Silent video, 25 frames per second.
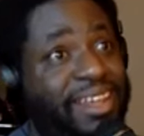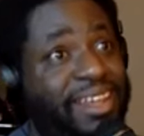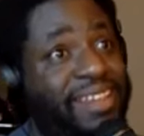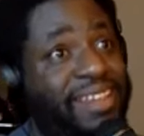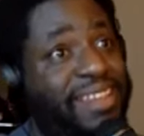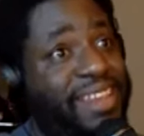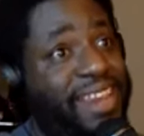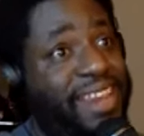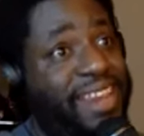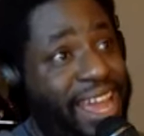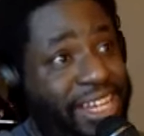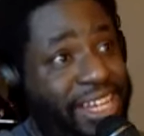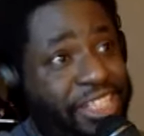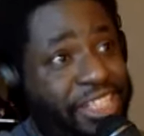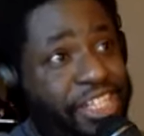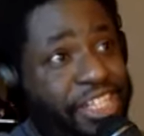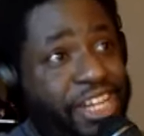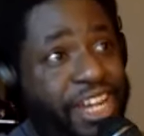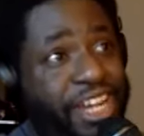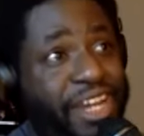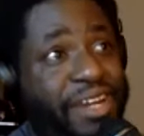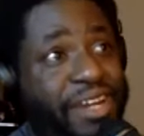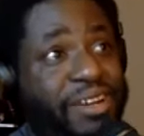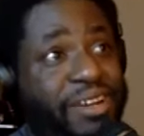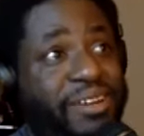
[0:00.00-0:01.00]
The next
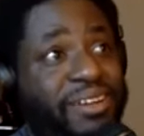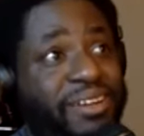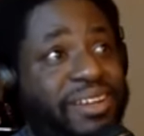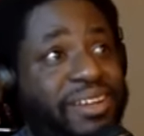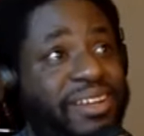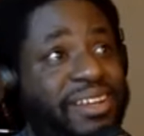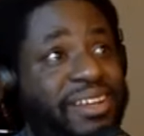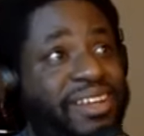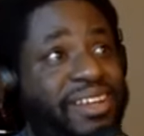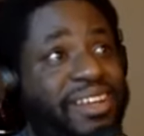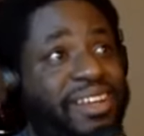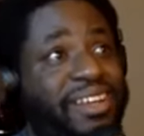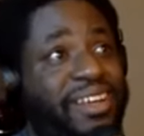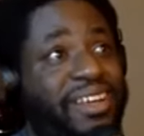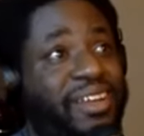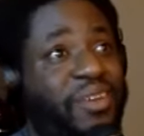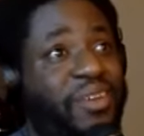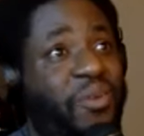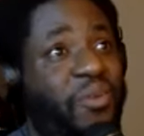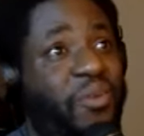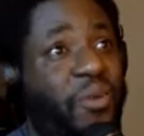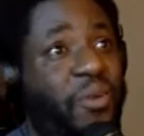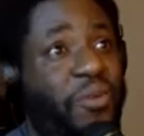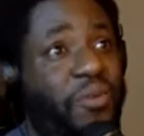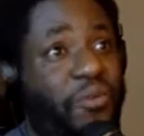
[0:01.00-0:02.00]
year,
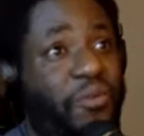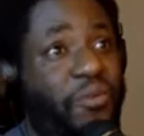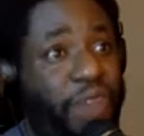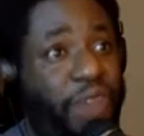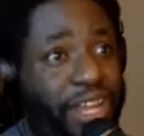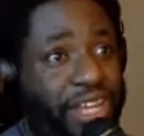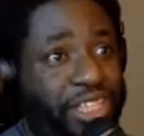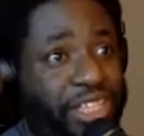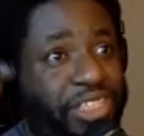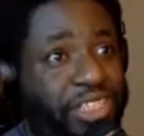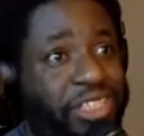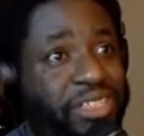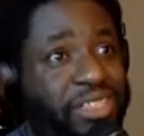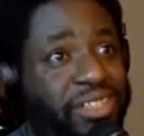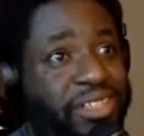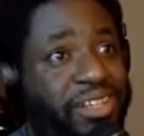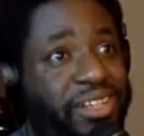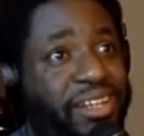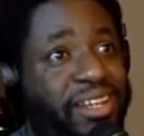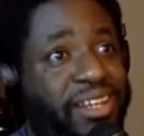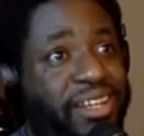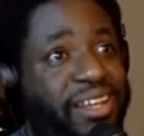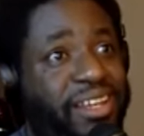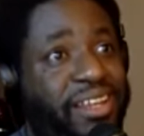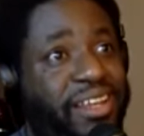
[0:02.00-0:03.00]
with Reach.
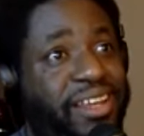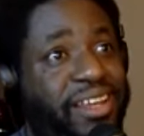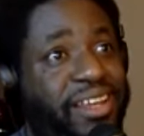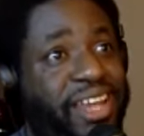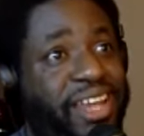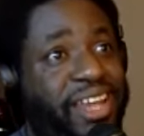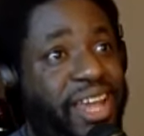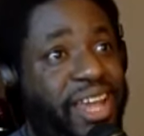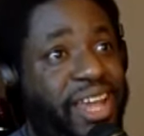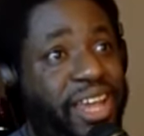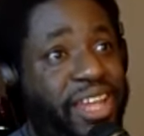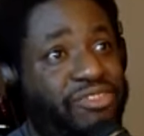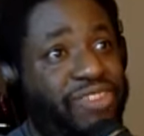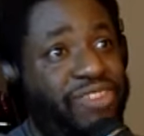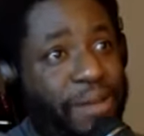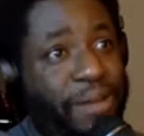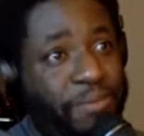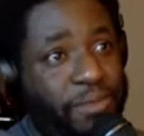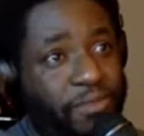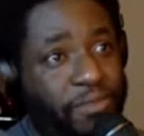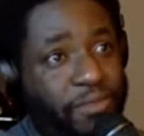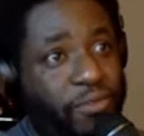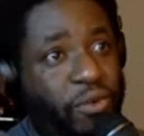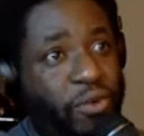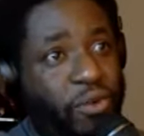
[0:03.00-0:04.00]
He had dropped the
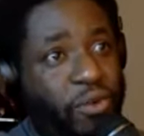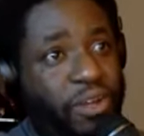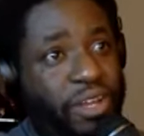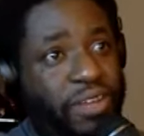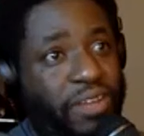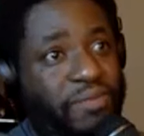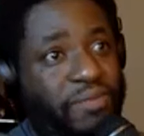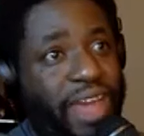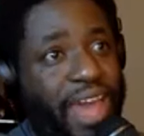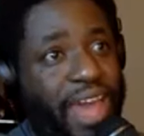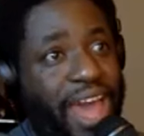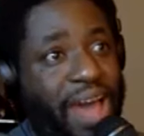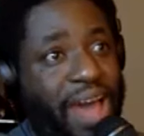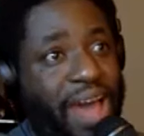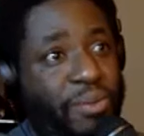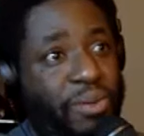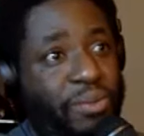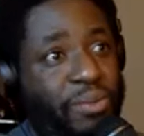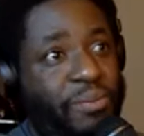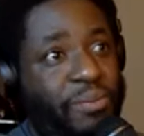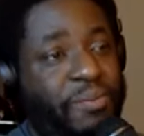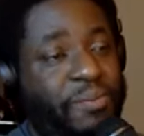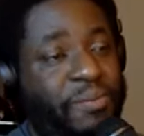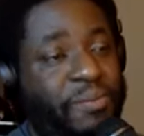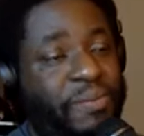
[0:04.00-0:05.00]
full length
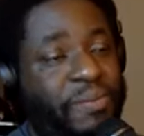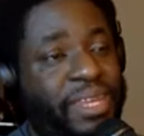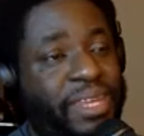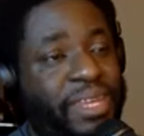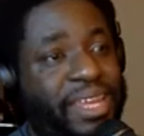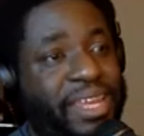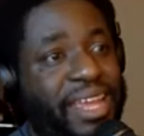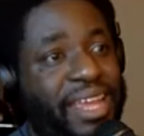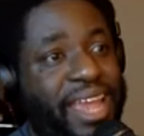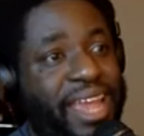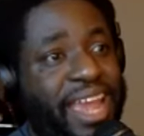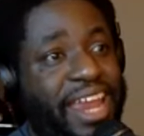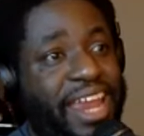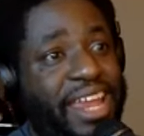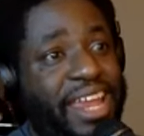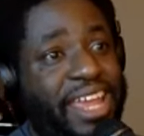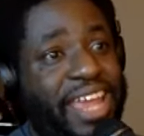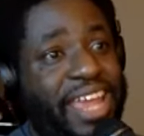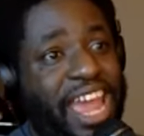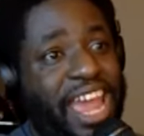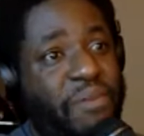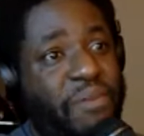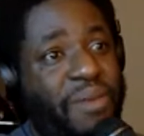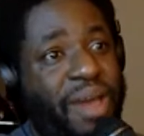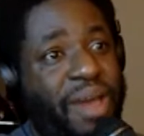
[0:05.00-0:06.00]
album and he
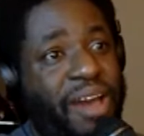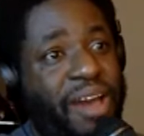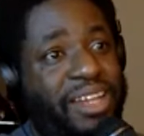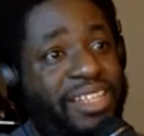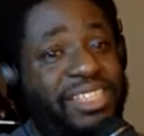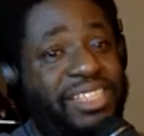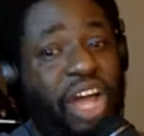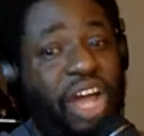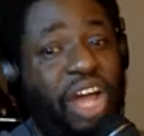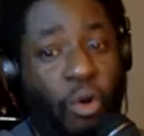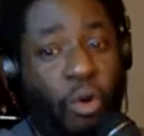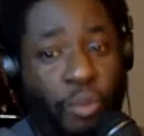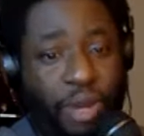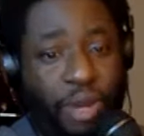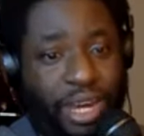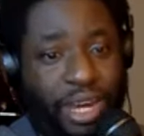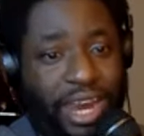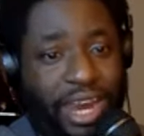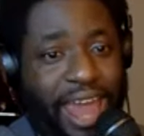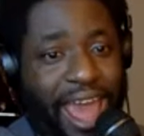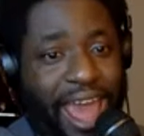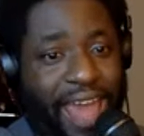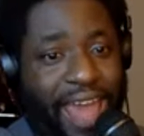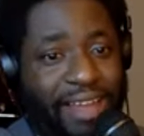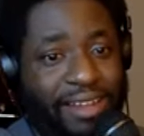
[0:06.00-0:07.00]
came out as an open
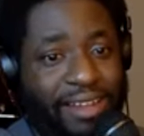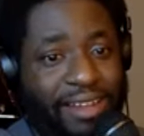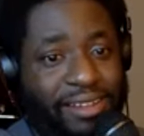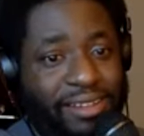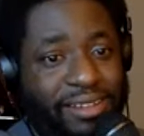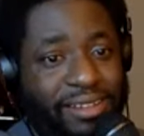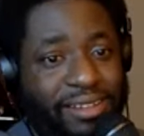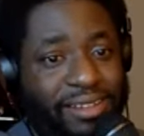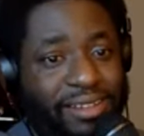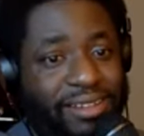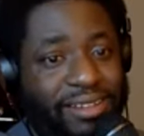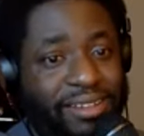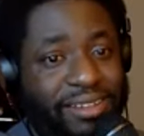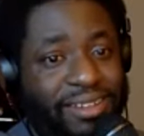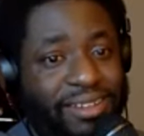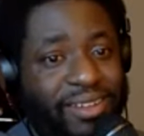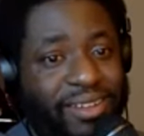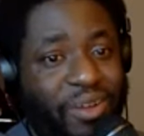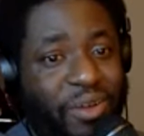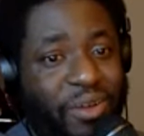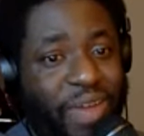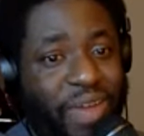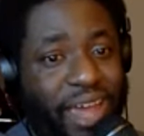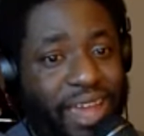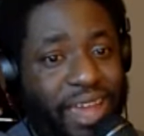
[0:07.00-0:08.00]
act.
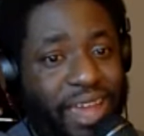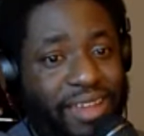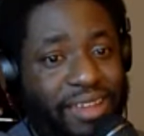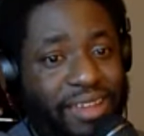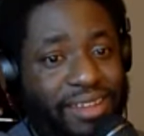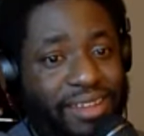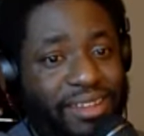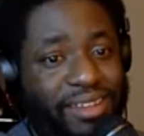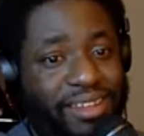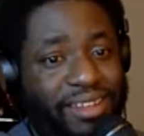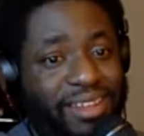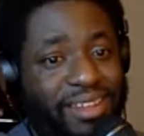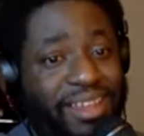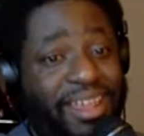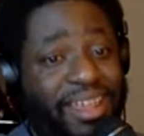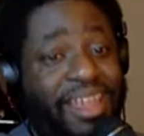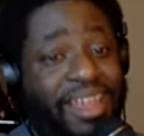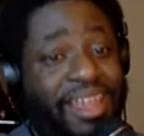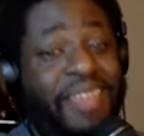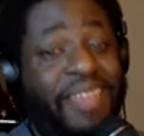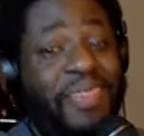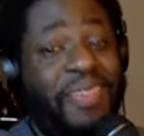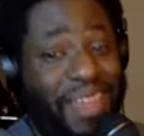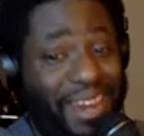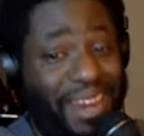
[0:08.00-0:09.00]
Okay.
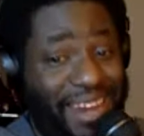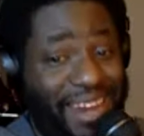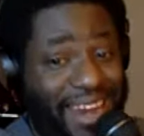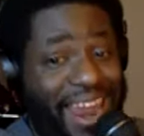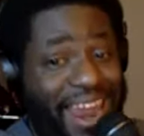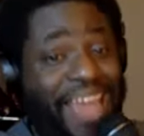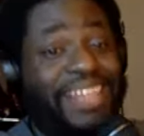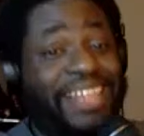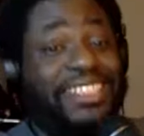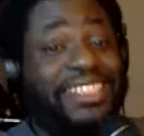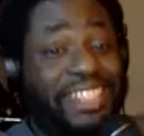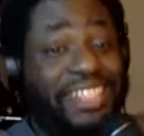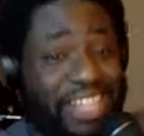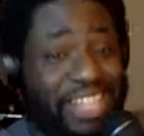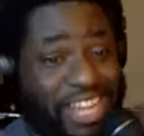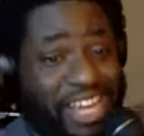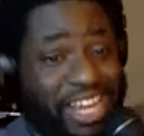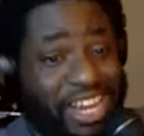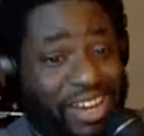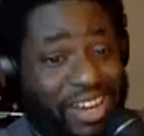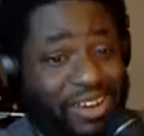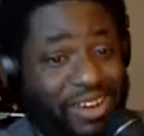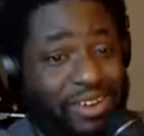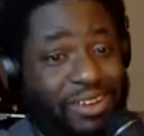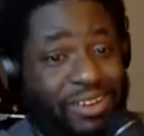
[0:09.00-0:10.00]
The next
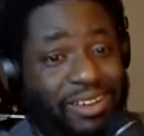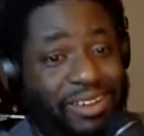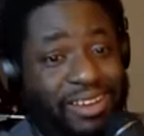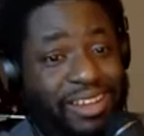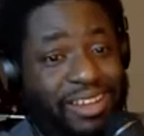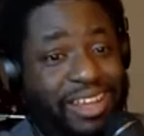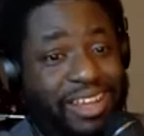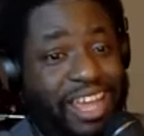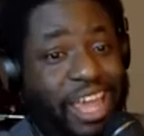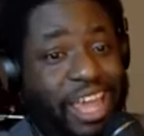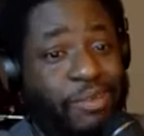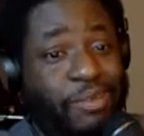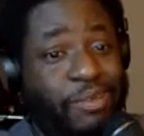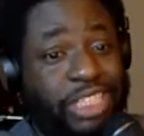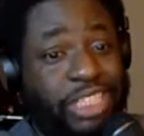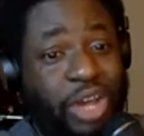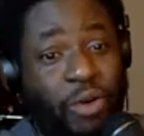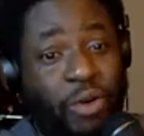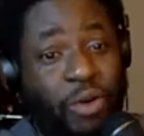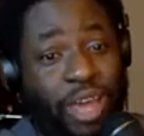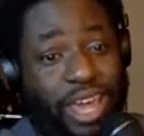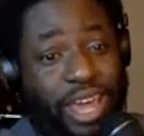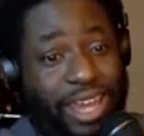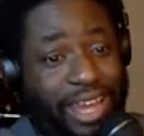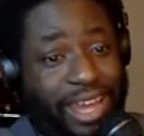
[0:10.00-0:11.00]
year, he was
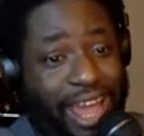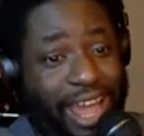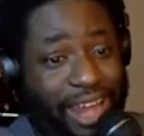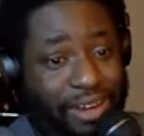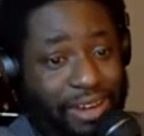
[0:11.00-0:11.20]
co headliner.